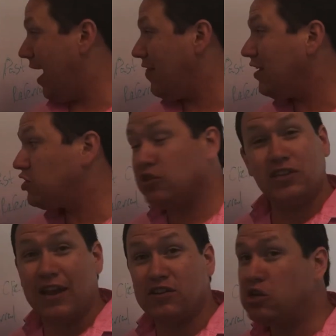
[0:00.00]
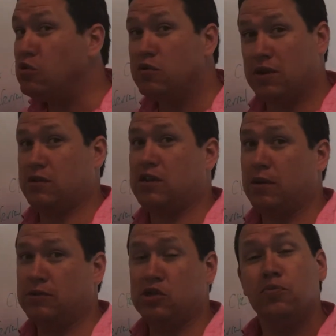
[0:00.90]
And that's just at
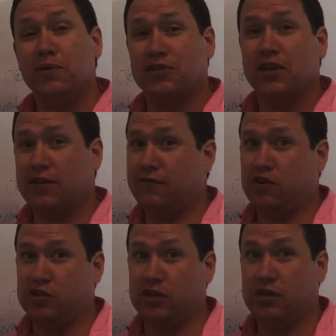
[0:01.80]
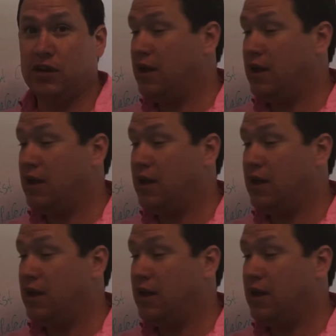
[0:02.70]
2% conversion.